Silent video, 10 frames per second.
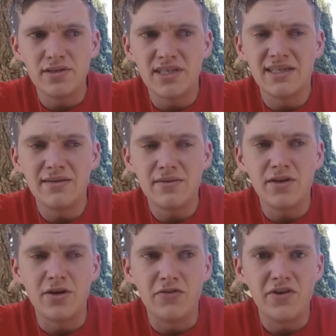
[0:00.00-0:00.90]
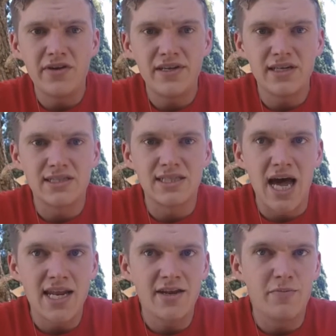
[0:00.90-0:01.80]
get, very
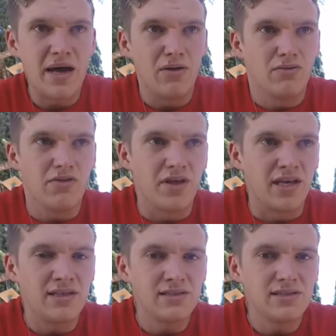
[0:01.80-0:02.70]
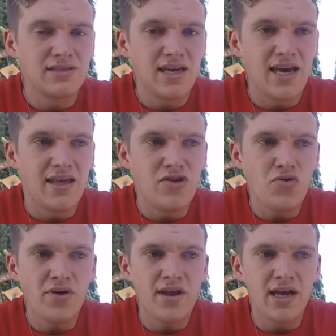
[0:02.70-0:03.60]
excited about things, and you
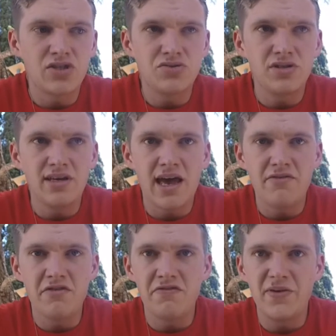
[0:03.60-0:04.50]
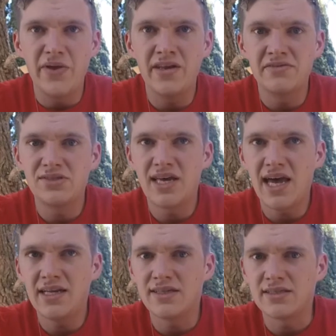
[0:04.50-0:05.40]
can actually have a feeling of
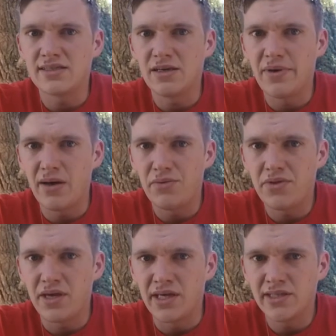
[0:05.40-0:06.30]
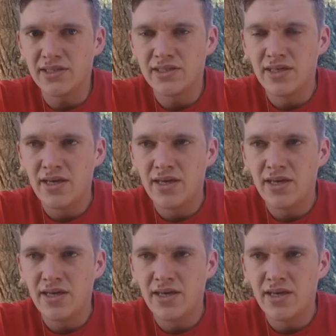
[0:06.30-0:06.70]
sadness about things.